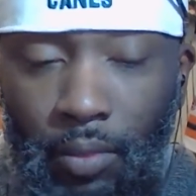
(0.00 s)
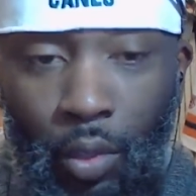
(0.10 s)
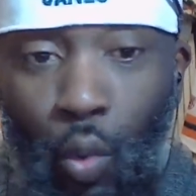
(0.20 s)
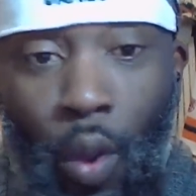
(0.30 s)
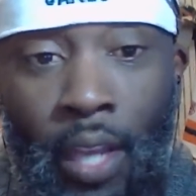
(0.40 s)

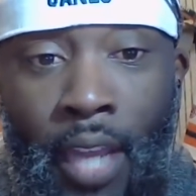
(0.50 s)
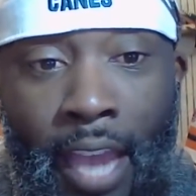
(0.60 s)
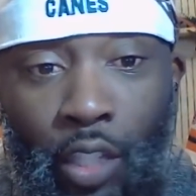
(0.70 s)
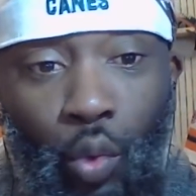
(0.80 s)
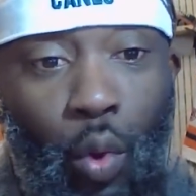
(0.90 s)
you win
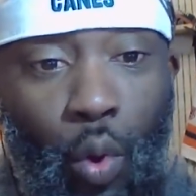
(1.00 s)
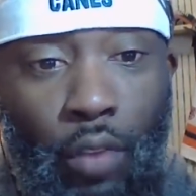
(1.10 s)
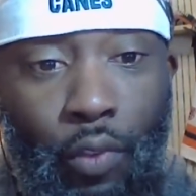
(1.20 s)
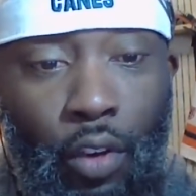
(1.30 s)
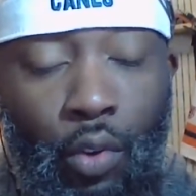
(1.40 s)
national
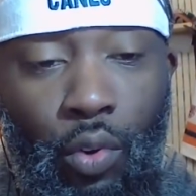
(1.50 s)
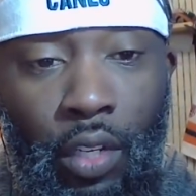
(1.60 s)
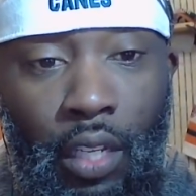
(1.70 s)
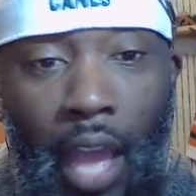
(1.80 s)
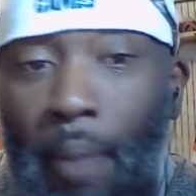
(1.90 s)
awards for
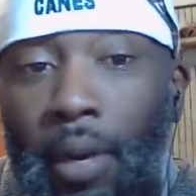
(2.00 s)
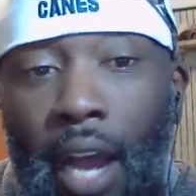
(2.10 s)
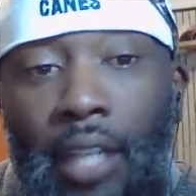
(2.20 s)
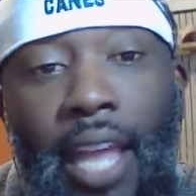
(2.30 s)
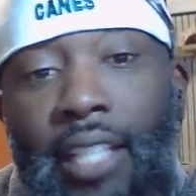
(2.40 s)
recruiting.
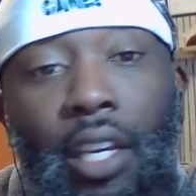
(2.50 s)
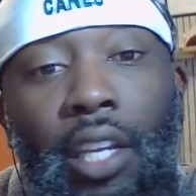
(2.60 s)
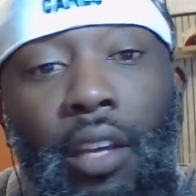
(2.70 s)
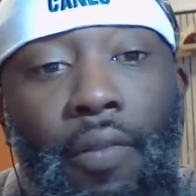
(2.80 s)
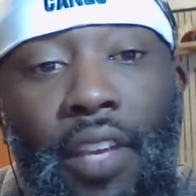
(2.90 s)
That's
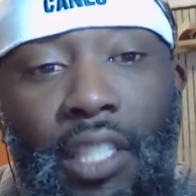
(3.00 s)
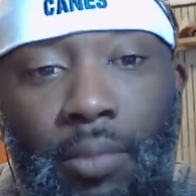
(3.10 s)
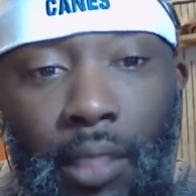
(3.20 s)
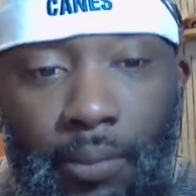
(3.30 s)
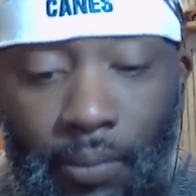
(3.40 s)
going to convince
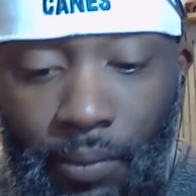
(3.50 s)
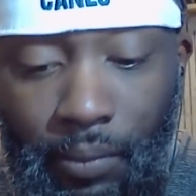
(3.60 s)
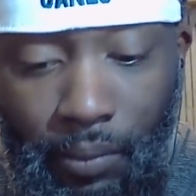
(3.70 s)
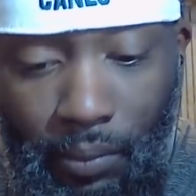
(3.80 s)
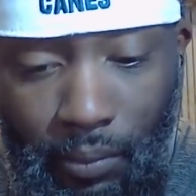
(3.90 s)
me.
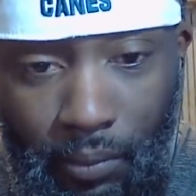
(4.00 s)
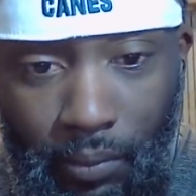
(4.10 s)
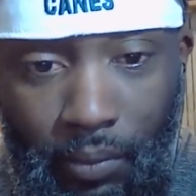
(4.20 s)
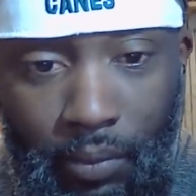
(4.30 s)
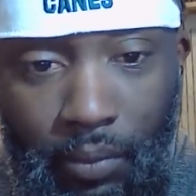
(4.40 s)

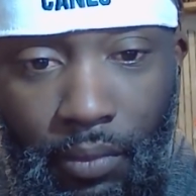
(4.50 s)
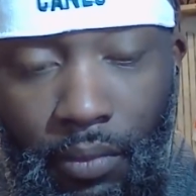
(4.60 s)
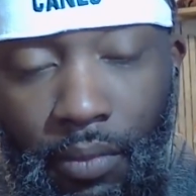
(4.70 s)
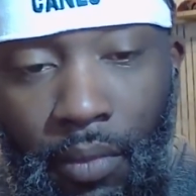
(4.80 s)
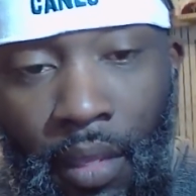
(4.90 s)

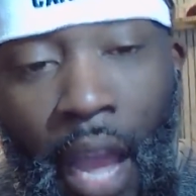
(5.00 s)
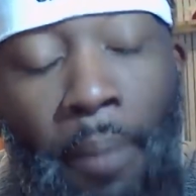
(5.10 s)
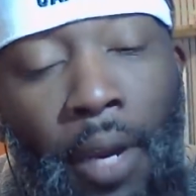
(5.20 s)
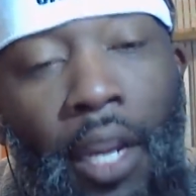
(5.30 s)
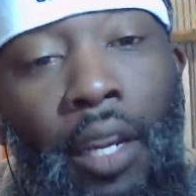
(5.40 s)
Yeah,
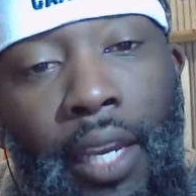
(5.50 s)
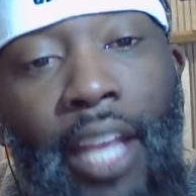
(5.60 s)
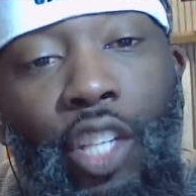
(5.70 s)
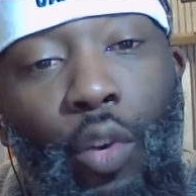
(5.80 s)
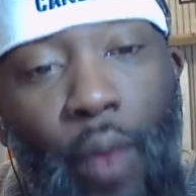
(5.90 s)
I'm going to look
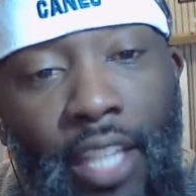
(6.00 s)
at